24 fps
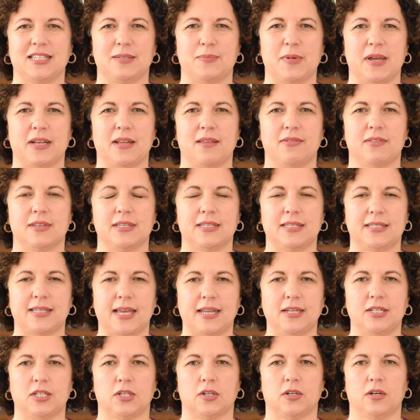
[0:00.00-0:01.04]
been at the
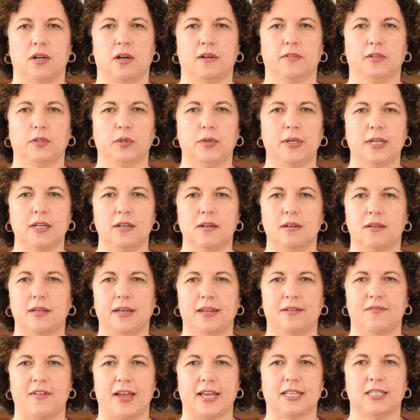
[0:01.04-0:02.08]
center of critical
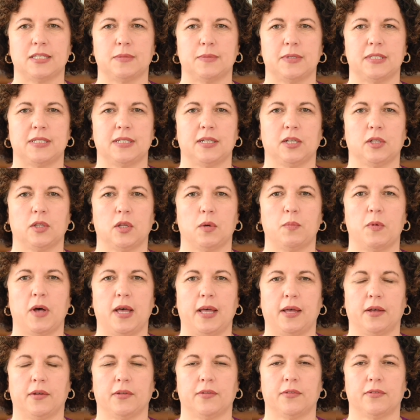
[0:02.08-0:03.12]
advancements in global
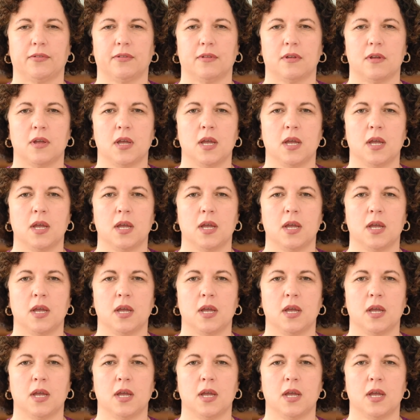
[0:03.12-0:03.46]
health.